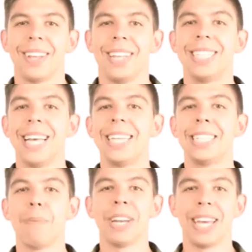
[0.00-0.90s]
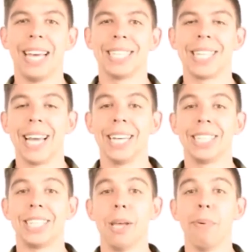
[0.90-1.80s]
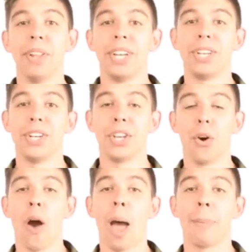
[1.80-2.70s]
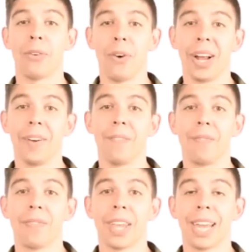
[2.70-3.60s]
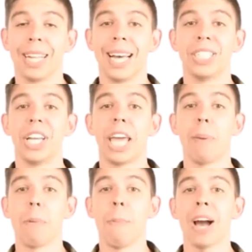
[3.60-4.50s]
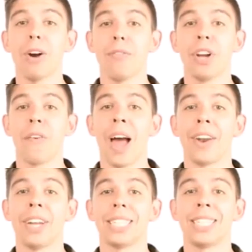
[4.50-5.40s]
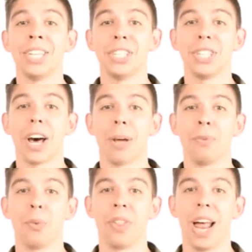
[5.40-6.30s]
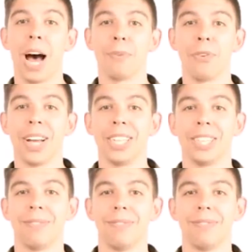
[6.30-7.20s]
The Sea to Summit Gear Sling is a simple addition to your hammock rig. It allows you to keep your pack off the ground and essential items within arm's reach.